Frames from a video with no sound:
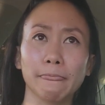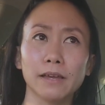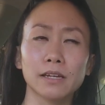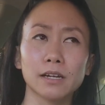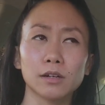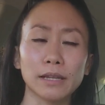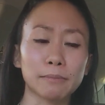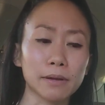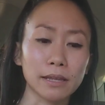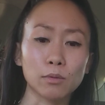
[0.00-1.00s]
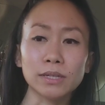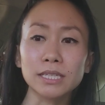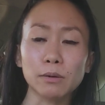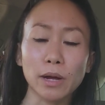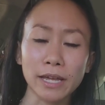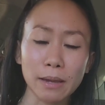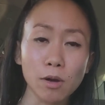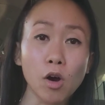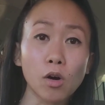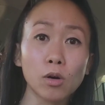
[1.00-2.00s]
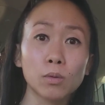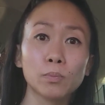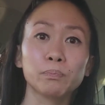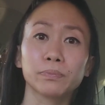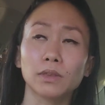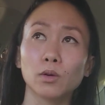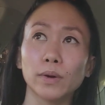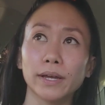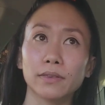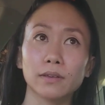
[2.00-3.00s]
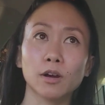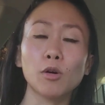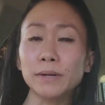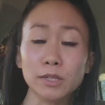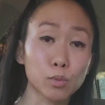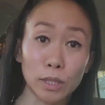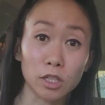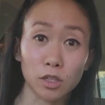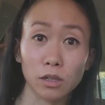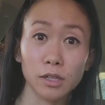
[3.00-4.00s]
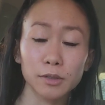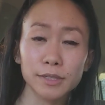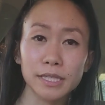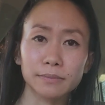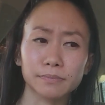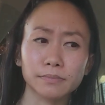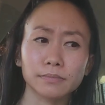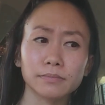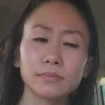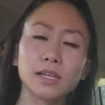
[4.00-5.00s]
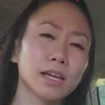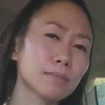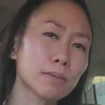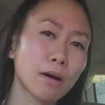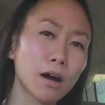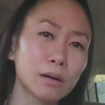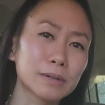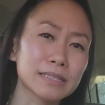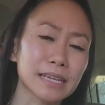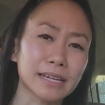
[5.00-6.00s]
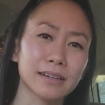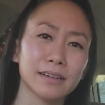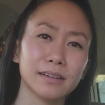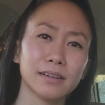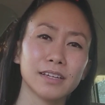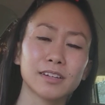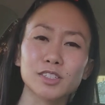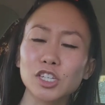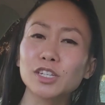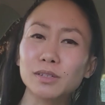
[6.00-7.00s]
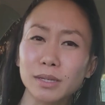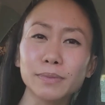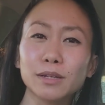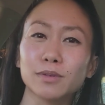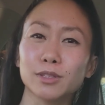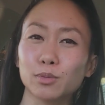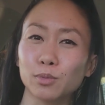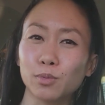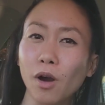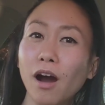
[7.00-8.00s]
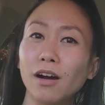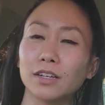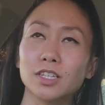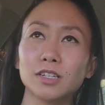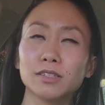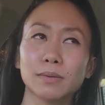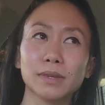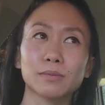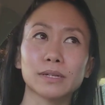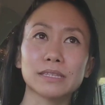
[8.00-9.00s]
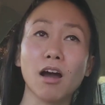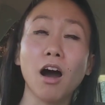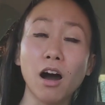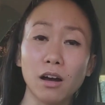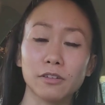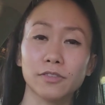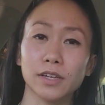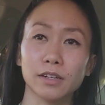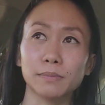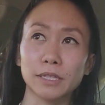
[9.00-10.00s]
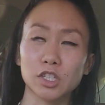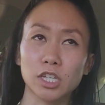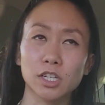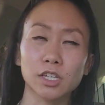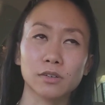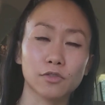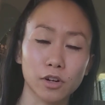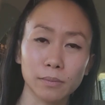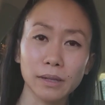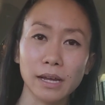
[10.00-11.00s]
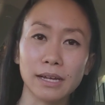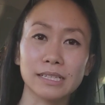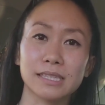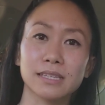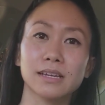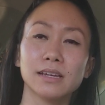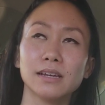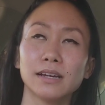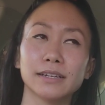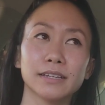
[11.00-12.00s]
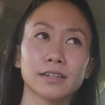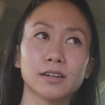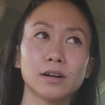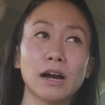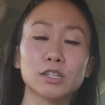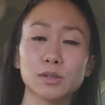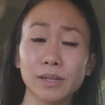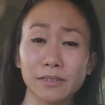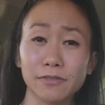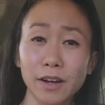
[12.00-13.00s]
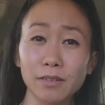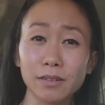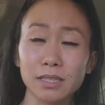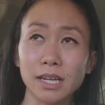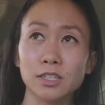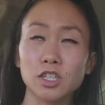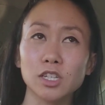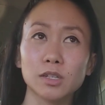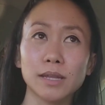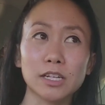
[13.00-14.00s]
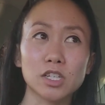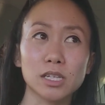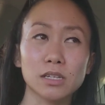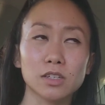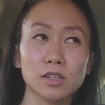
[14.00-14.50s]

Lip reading: you know, like one time I came home with a whole bunch of winter clothes, and my mom was like, you know, she knew something was wrong, she knew something was off, you know, but she couldn't verbalize, you know, how she really felt. And she knew that she